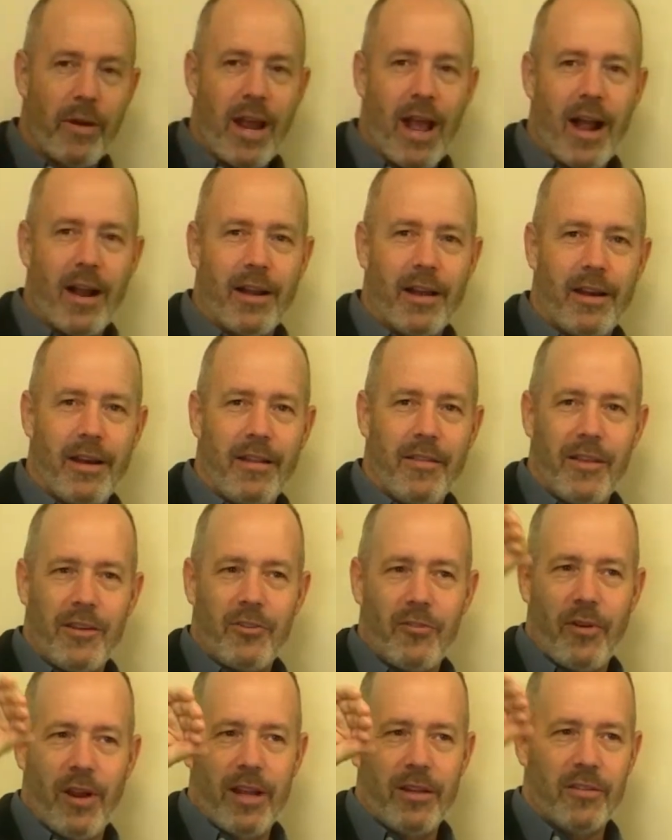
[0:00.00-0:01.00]
reality that
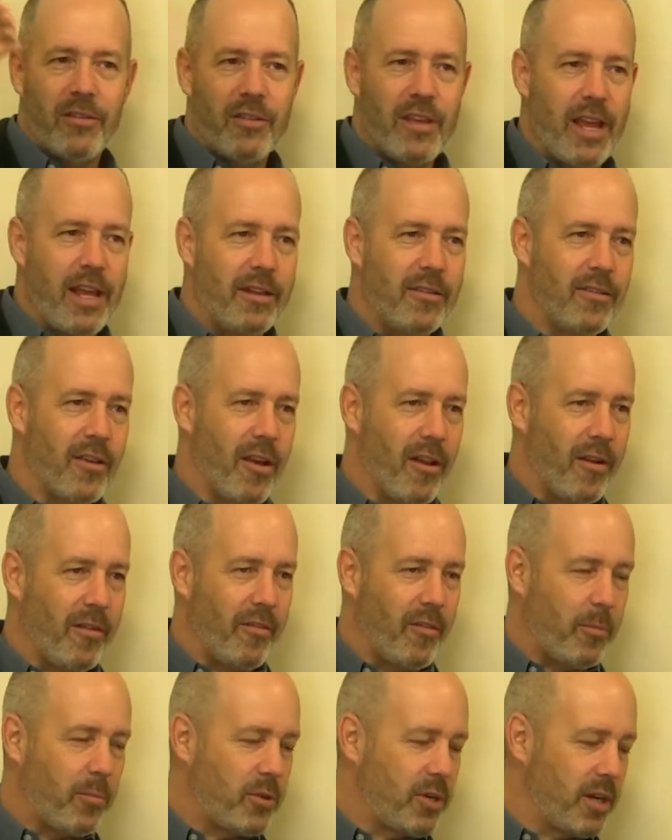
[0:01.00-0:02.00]
transcends all
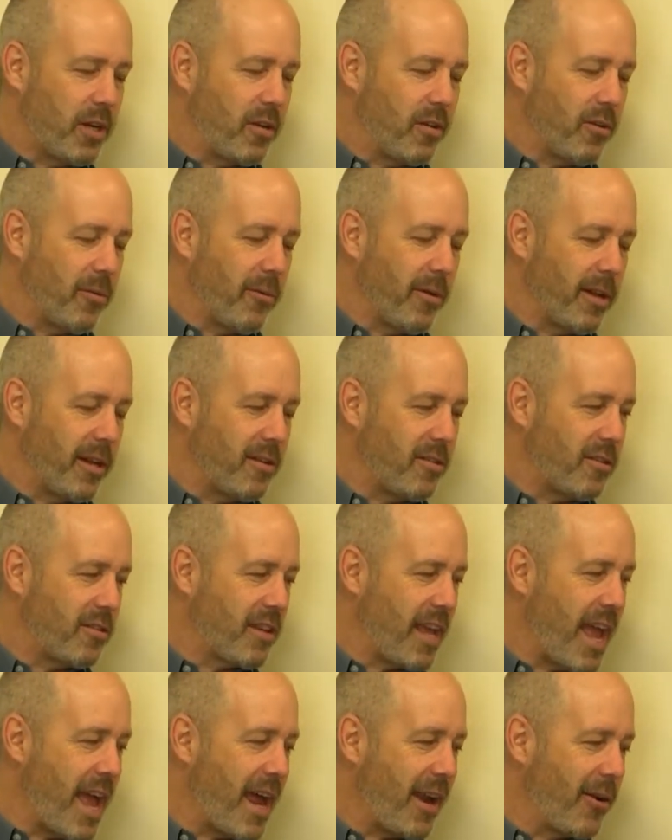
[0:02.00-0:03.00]
of the particular religious
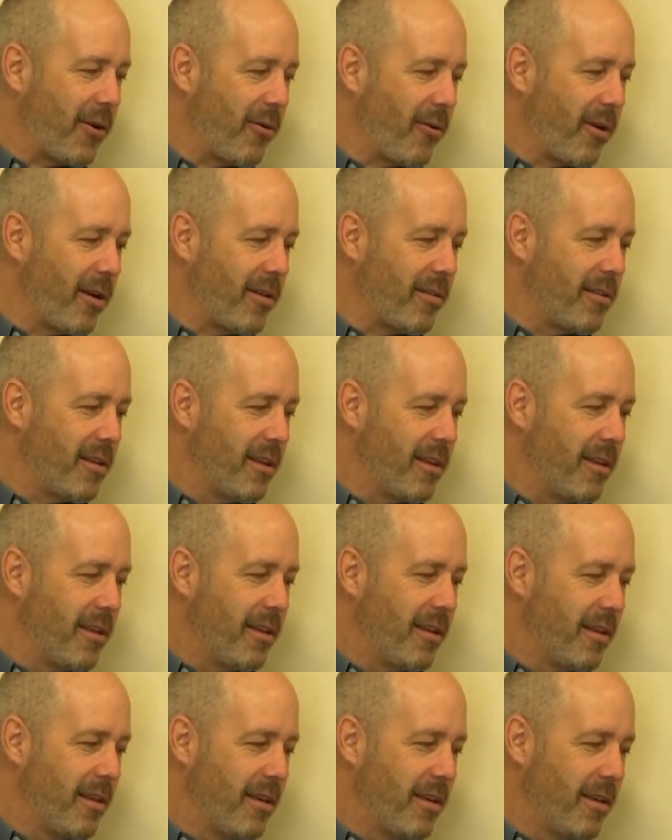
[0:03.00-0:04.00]
categories.
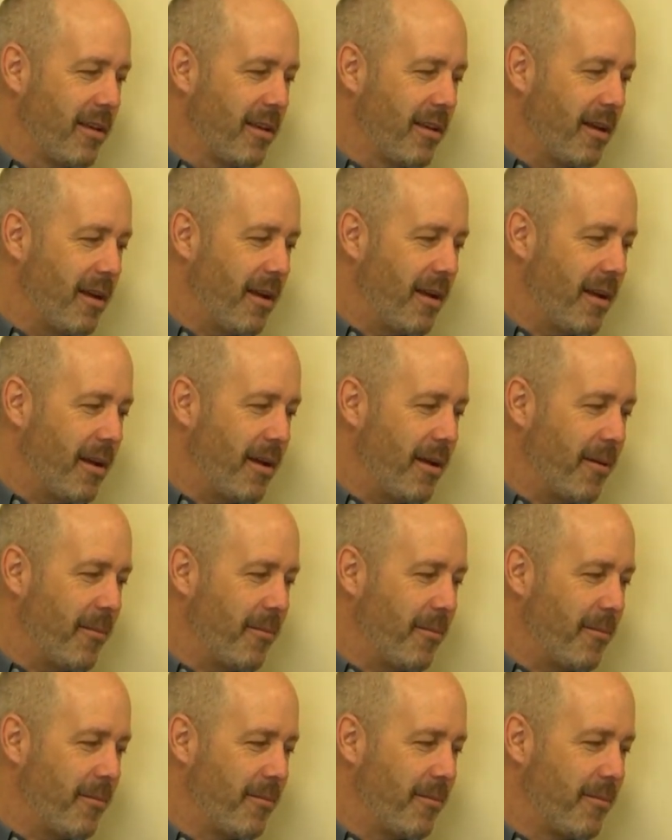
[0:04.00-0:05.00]

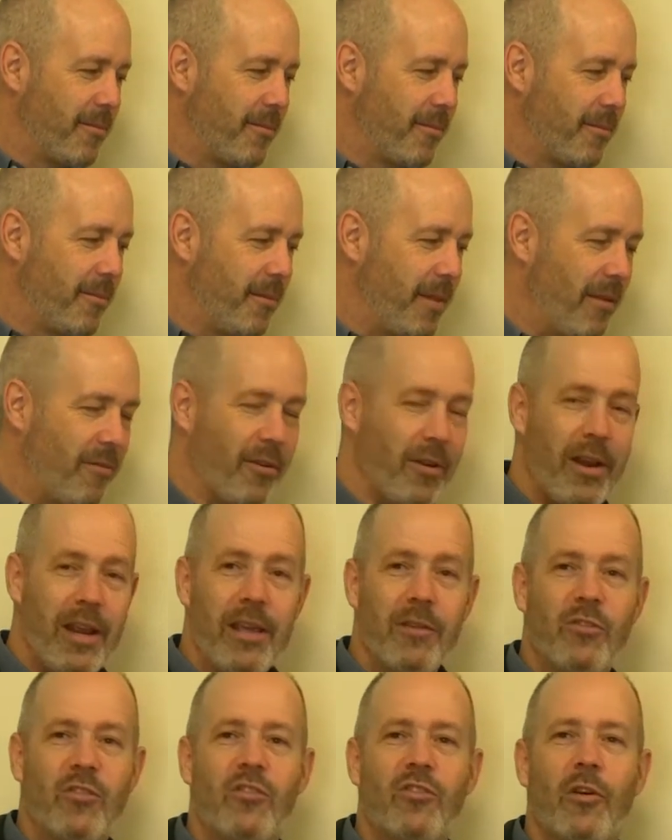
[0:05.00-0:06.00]
Um, if it
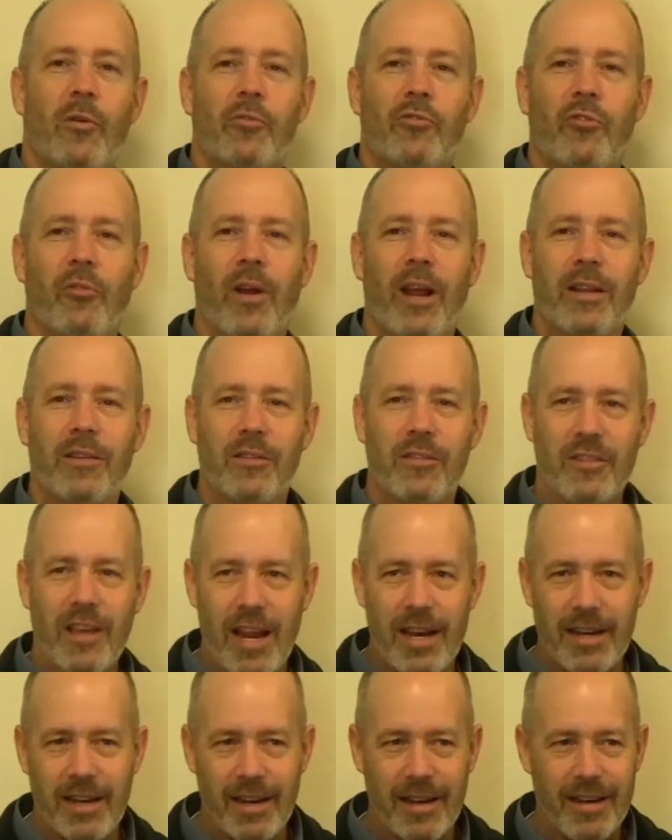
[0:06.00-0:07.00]
is so
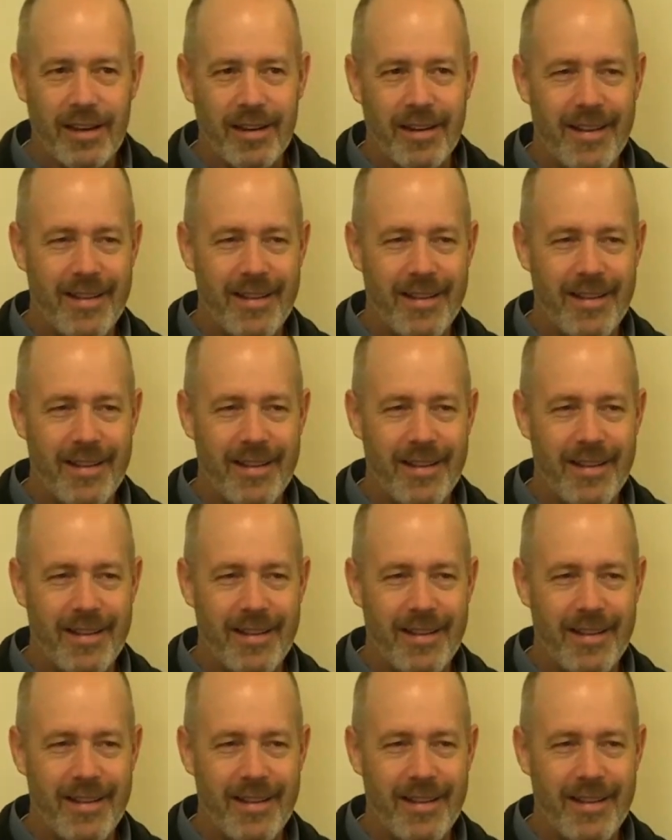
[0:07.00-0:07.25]
transcendent,